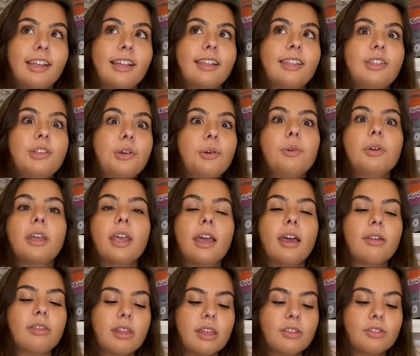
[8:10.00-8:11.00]
Knowing
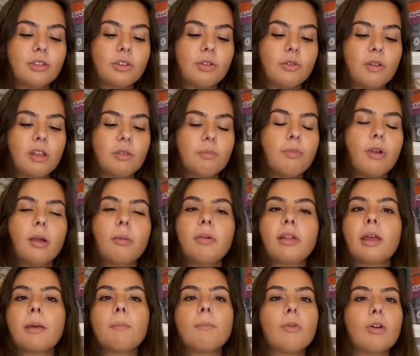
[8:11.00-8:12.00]
how things go, it's probably
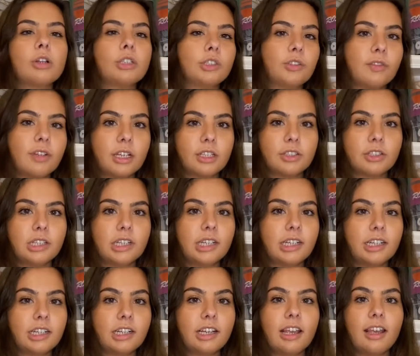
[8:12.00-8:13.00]
like March of next
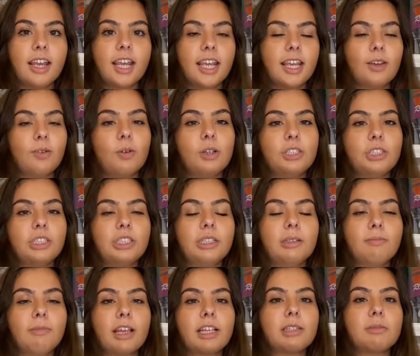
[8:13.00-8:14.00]
year, which
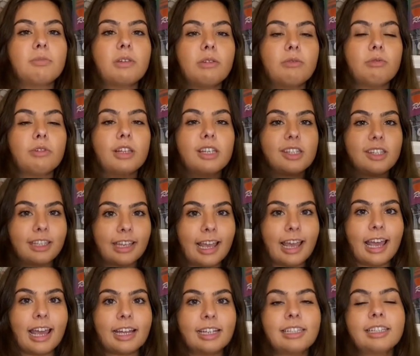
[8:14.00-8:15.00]
makes me really
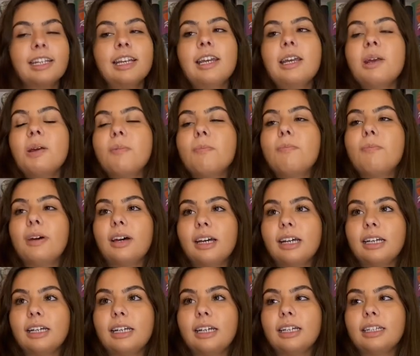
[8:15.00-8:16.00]
sad,
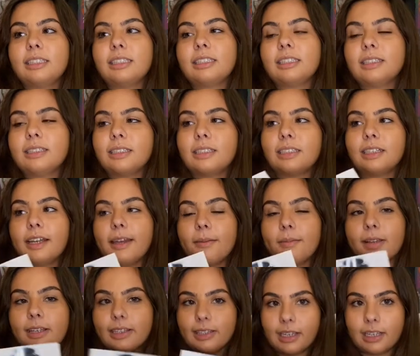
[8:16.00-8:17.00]
but I'm
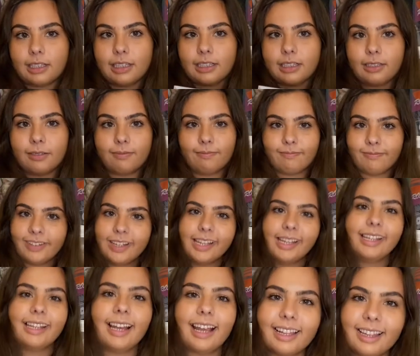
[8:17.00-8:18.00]

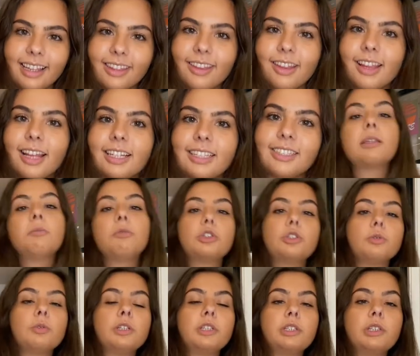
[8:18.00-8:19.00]
excited nonetheless. The
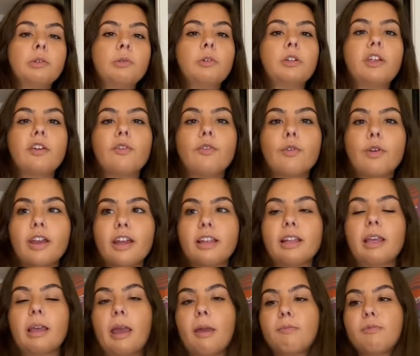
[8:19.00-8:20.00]
most recent one I've read,
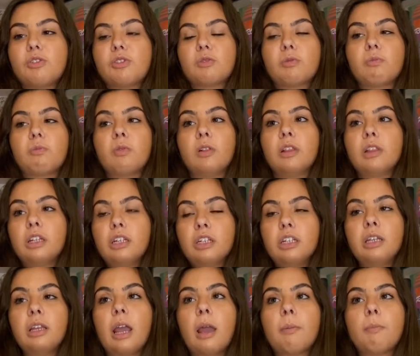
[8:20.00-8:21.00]
like,
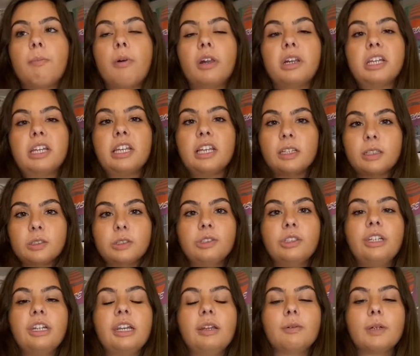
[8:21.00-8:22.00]
I bought it
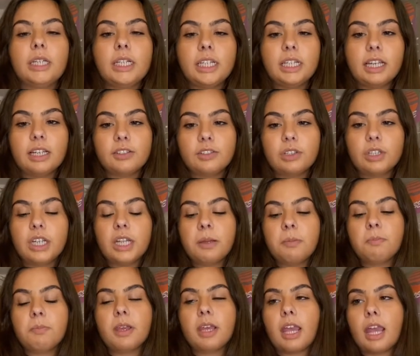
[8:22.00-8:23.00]
yesterday, read it yesterday,
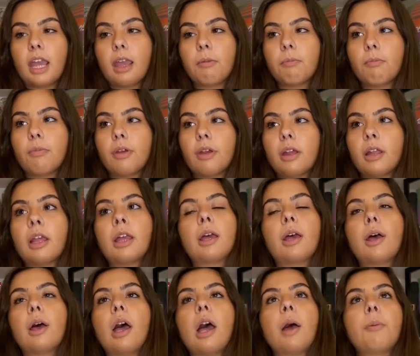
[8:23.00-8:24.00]
became like
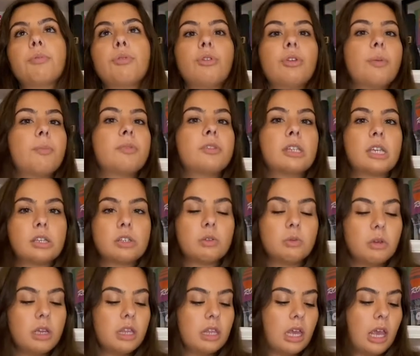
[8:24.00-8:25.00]
absolutely obsessed
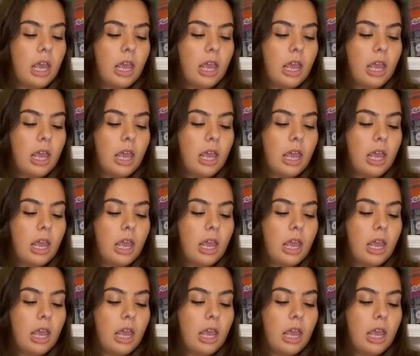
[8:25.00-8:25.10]
with,